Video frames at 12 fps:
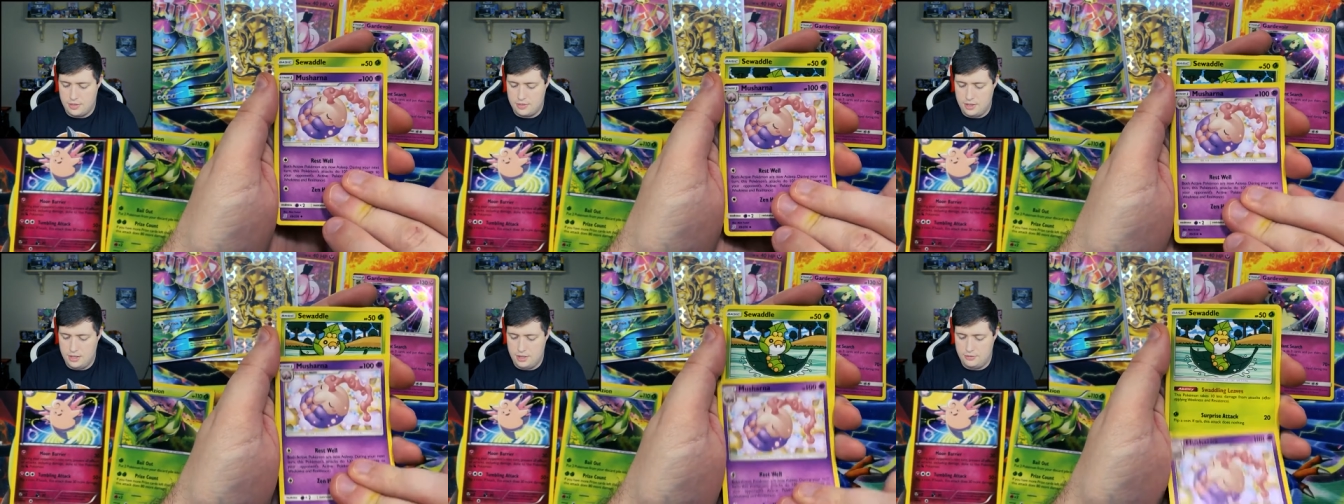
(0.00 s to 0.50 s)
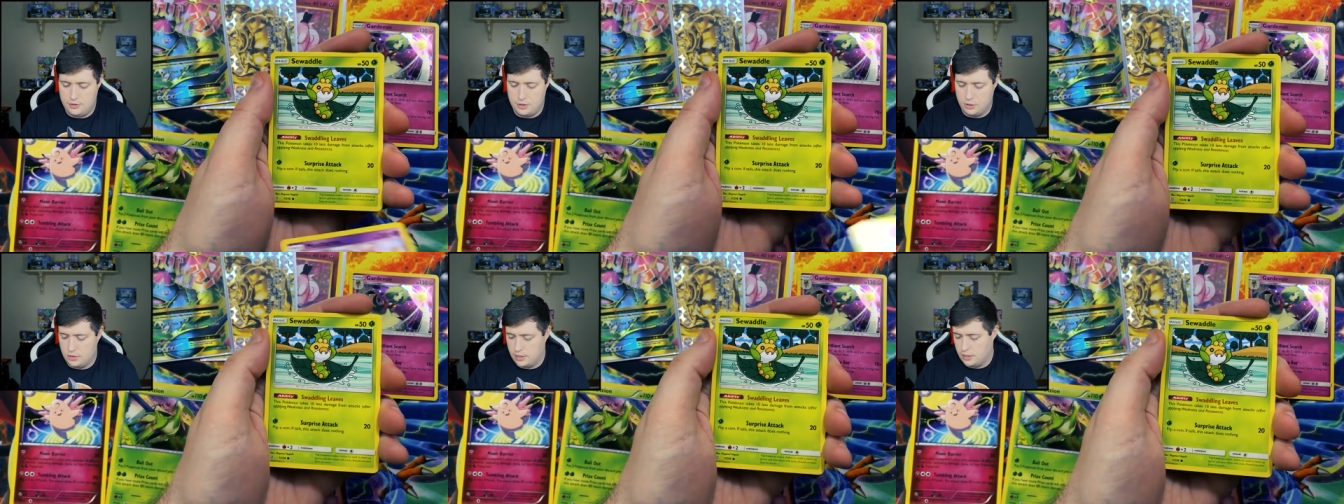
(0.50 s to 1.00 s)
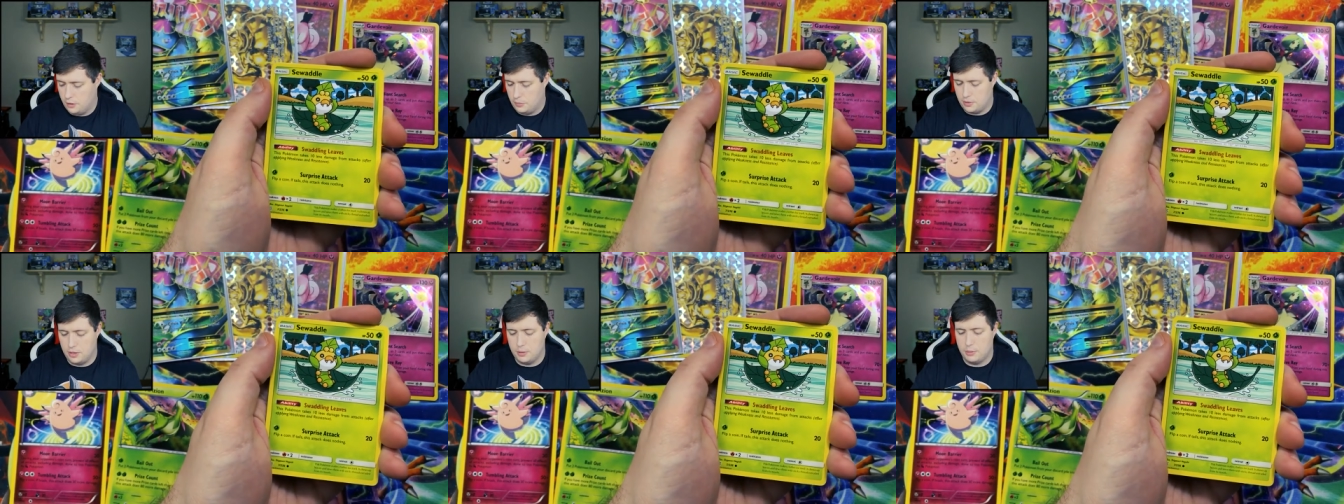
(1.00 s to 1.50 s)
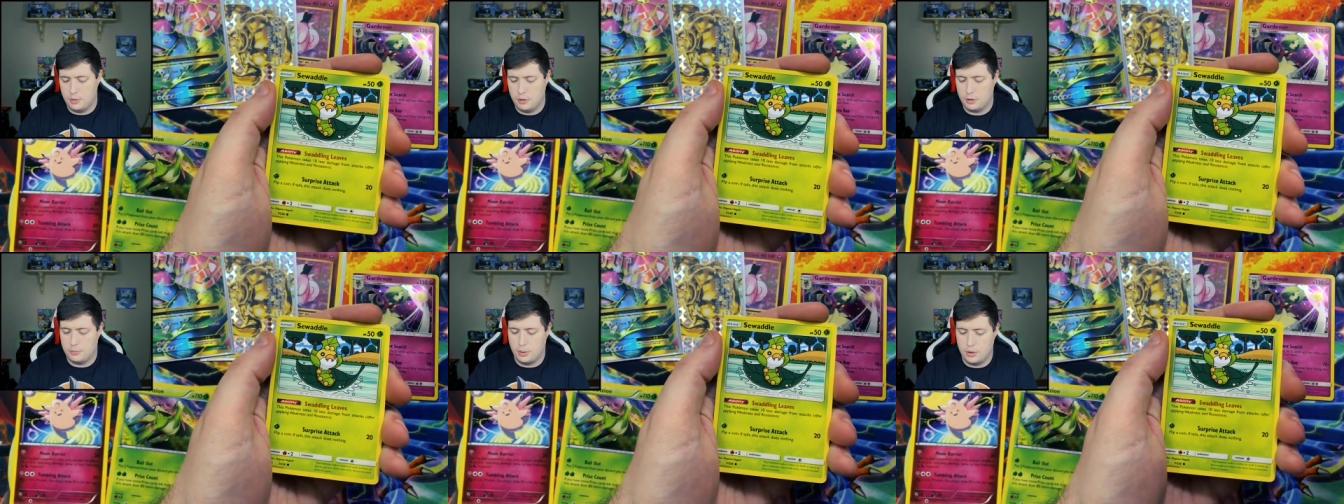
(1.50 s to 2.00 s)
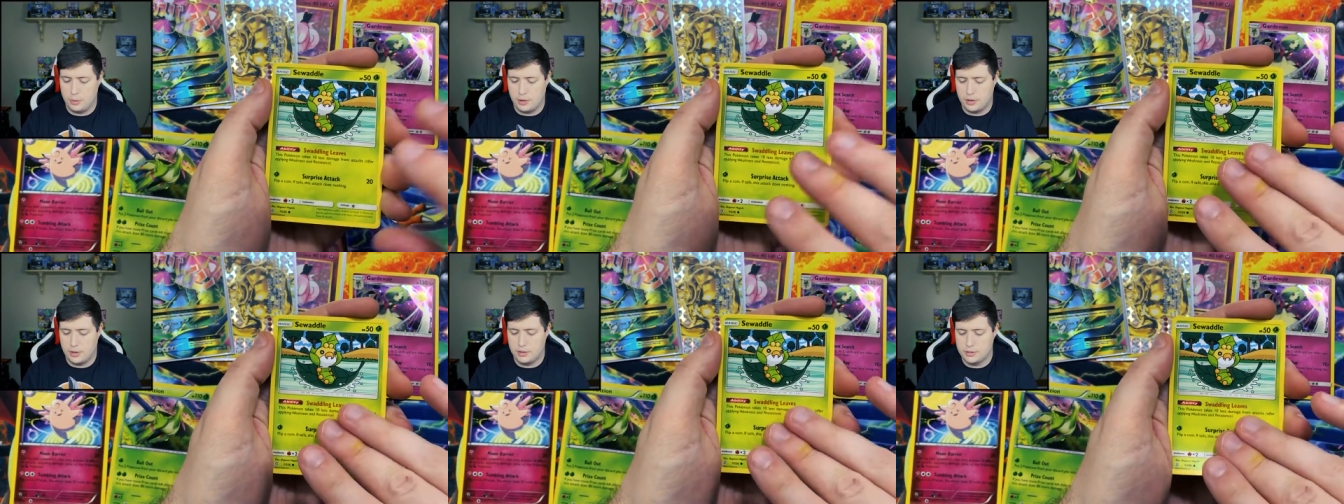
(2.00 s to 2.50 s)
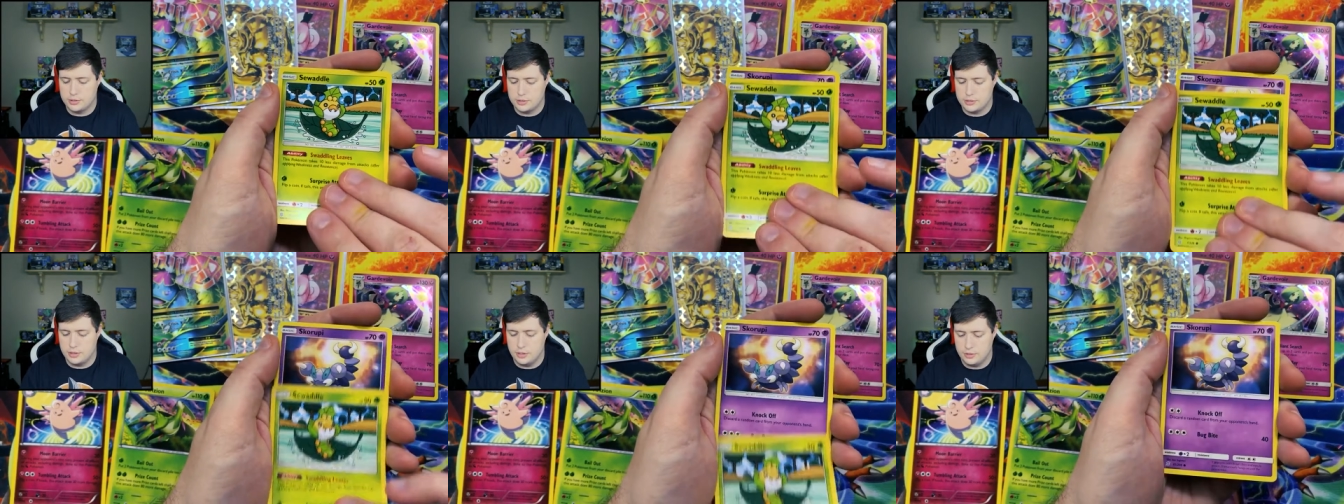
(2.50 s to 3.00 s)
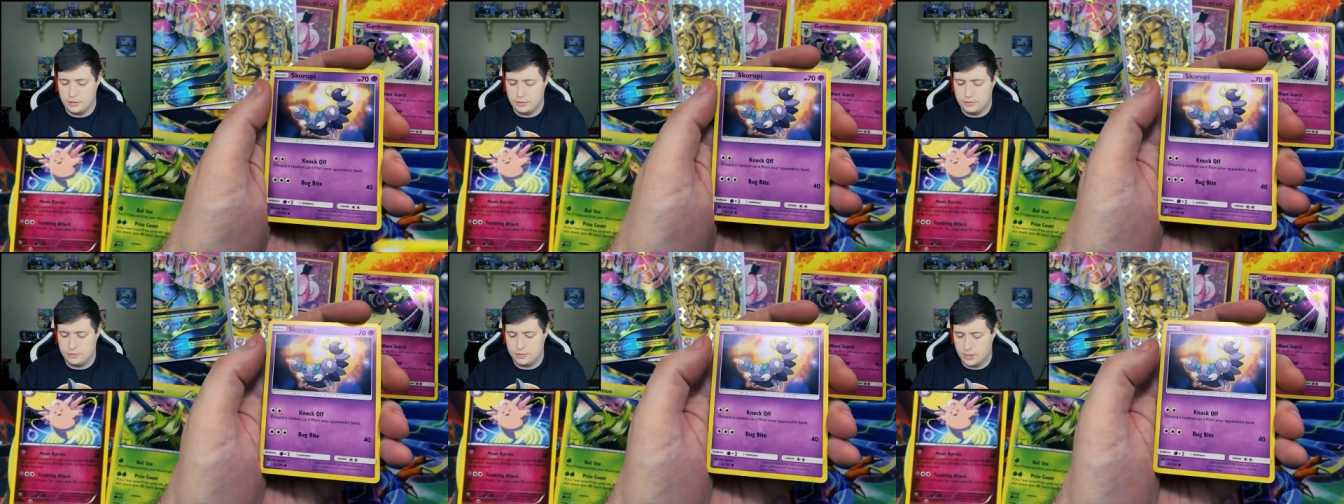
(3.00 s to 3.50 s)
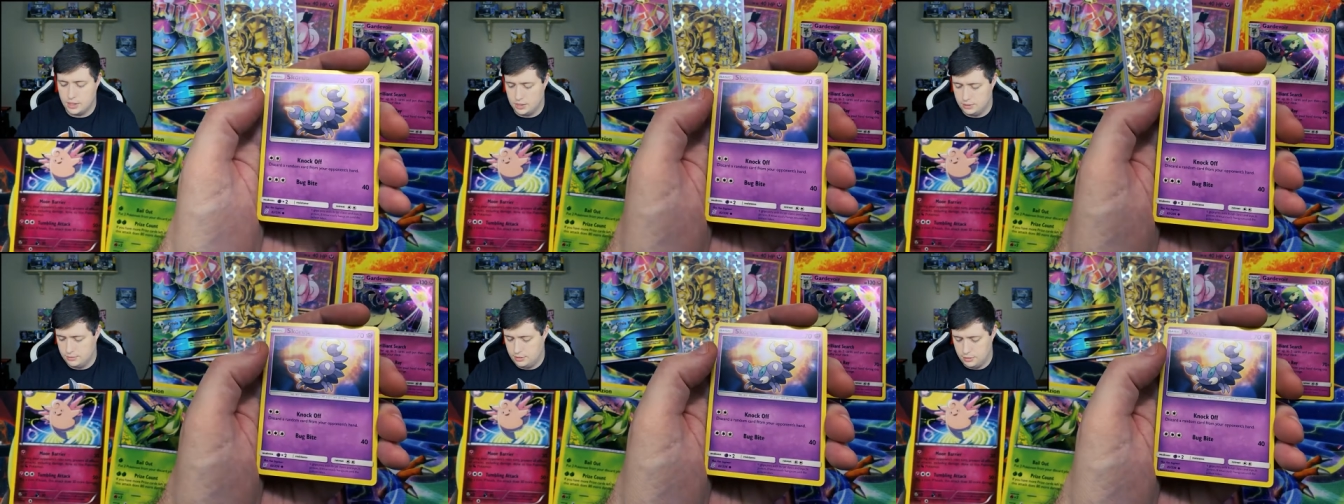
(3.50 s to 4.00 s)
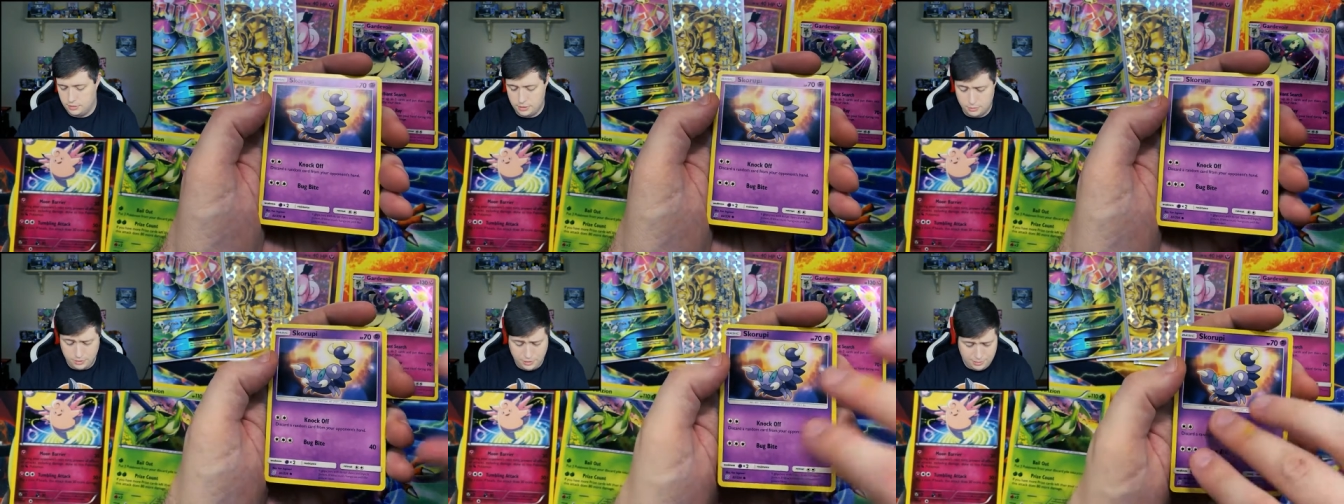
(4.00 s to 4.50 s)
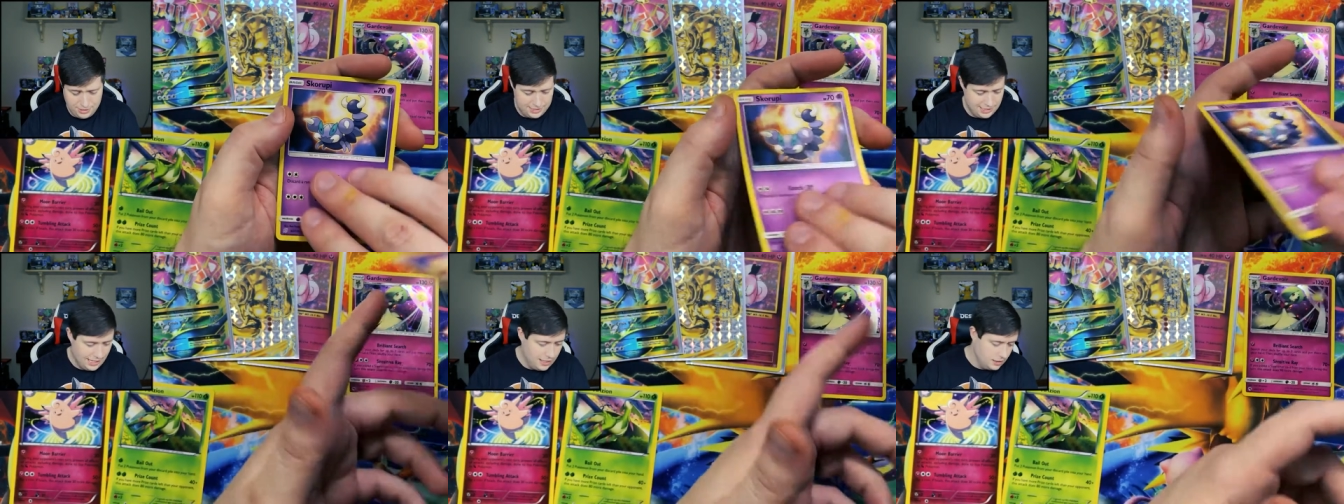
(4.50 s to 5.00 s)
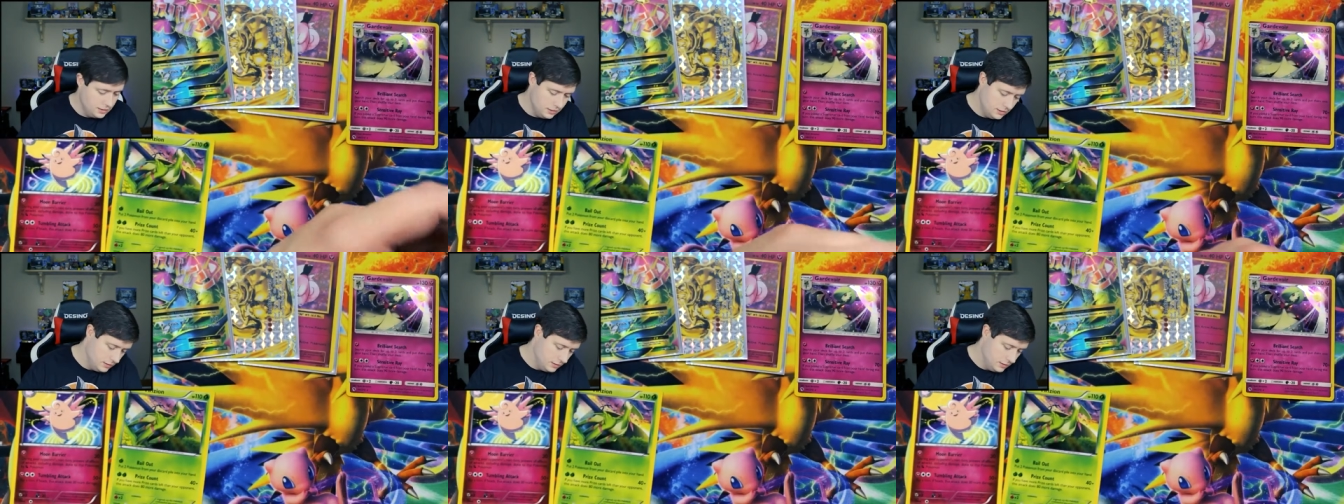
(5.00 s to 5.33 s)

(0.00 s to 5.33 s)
think if you don't like opening up Pokemon cards, you uh, you're you're really missing out.